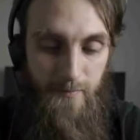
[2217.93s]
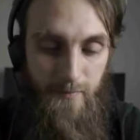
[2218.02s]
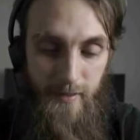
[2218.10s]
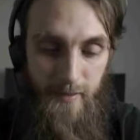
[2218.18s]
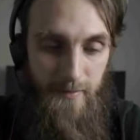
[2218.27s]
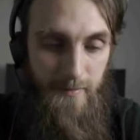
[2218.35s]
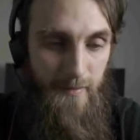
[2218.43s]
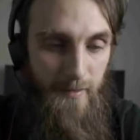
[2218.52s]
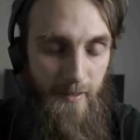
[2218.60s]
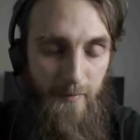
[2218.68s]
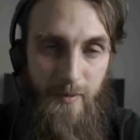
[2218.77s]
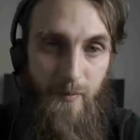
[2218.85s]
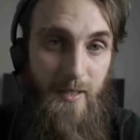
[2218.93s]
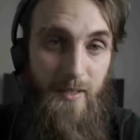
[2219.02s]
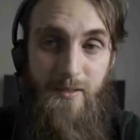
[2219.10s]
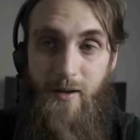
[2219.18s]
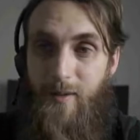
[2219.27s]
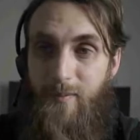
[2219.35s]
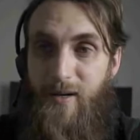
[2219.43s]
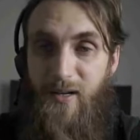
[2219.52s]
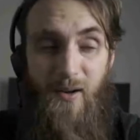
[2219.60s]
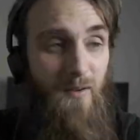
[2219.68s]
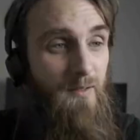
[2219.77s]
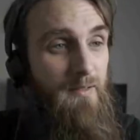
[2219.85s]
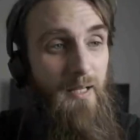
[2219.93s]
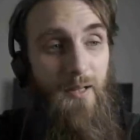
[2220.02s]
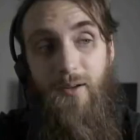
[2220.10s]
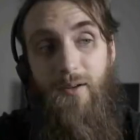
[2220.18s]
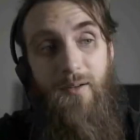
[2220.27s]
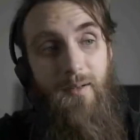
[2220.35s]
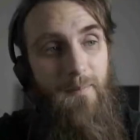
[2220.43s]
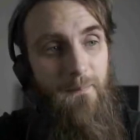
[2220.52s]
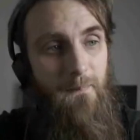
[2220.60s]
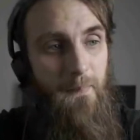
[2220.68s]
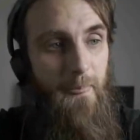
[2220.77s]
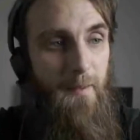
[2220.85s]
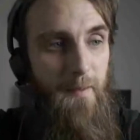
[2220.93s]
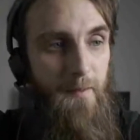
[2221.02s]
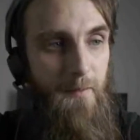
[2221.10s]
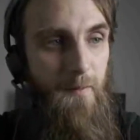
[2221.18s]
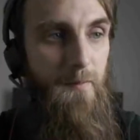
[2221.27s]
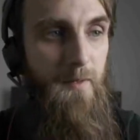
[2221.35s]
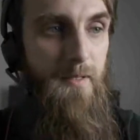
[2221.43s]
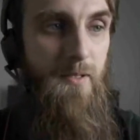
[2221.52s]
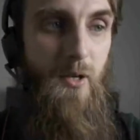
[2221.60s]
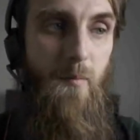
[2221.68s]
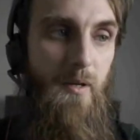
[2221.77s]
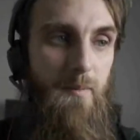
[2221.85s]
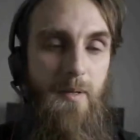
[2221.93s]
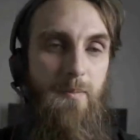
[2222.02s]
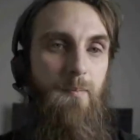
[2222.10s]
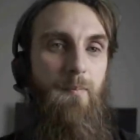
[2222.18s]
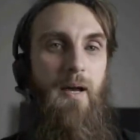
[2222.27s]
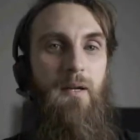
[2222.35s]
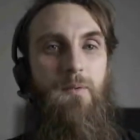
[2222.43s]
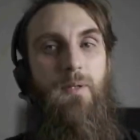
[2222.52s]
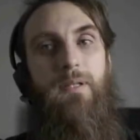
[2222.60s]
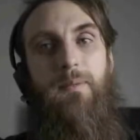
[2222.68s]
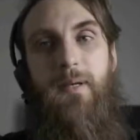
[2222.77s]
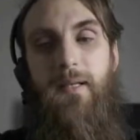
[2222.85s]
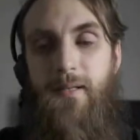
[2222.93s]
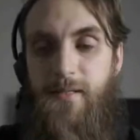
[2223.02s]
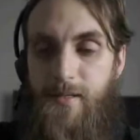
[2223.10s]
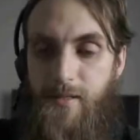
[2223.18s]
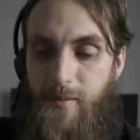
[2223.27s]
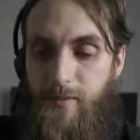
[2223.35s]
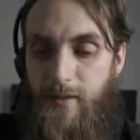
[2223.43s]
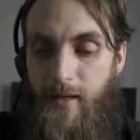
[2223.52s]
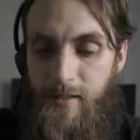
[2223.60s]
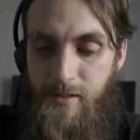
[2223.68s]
man, we could talk about it all day long, because so many people battle with it, man. This is something that